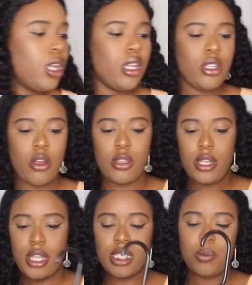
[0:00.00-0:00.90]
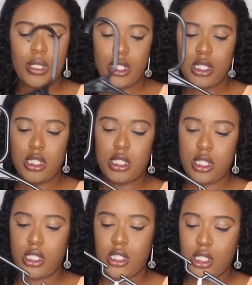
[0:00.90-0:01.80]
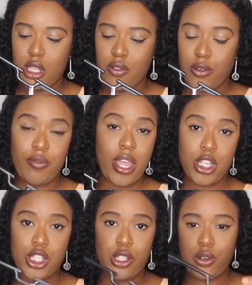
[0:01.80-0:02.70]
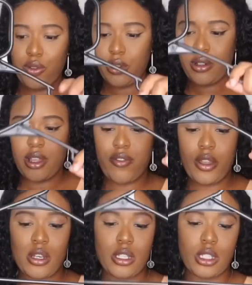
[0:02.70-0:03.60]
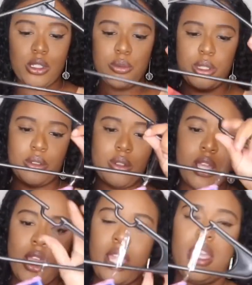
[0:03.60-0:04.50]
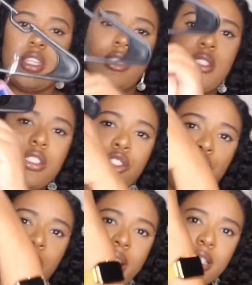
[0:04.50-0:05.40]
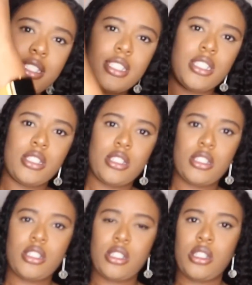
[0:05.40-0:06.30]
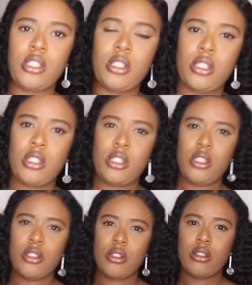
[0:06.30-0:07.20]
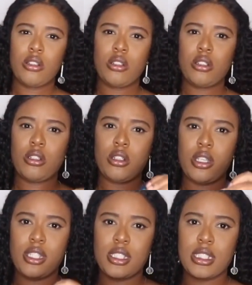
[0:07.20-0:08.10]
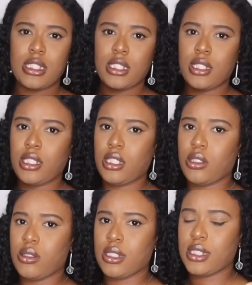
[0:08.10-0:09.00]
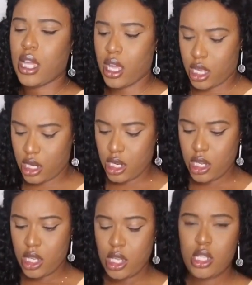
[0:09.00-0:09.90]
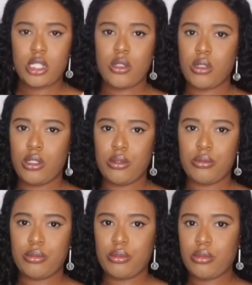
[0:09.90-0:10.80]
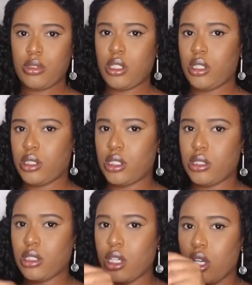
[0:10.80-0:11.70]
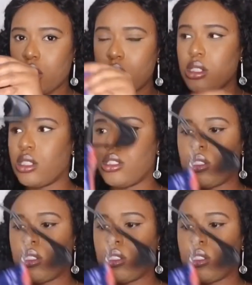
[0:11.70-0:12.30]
Y'all, the next piece is from Fashion Nova. I found it at the Goodwill. It is this dress here. It has a slit on the side. So cute. Look at this. The colors.